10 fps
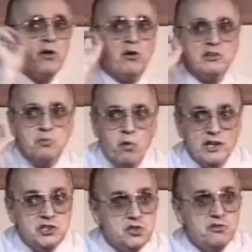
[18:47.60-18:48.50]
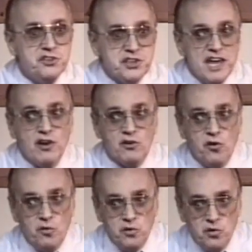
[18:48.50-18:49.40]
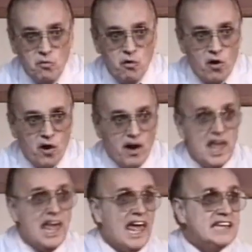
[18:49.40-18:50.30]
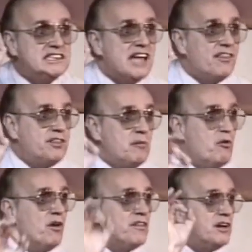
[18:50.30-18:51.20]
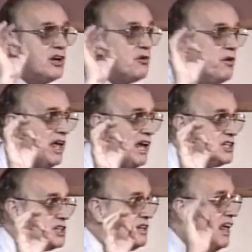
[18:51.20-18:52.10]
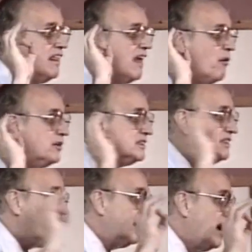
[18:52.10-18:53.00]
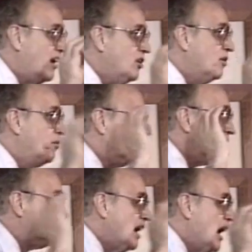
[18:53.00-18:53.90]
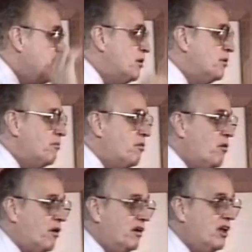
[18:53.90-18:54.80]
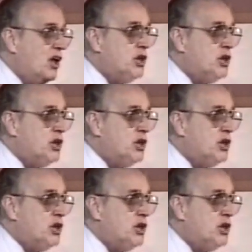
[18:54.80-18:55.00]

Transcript: Because what you think who you are is nothing more than a creation that was done on you from the time you were born.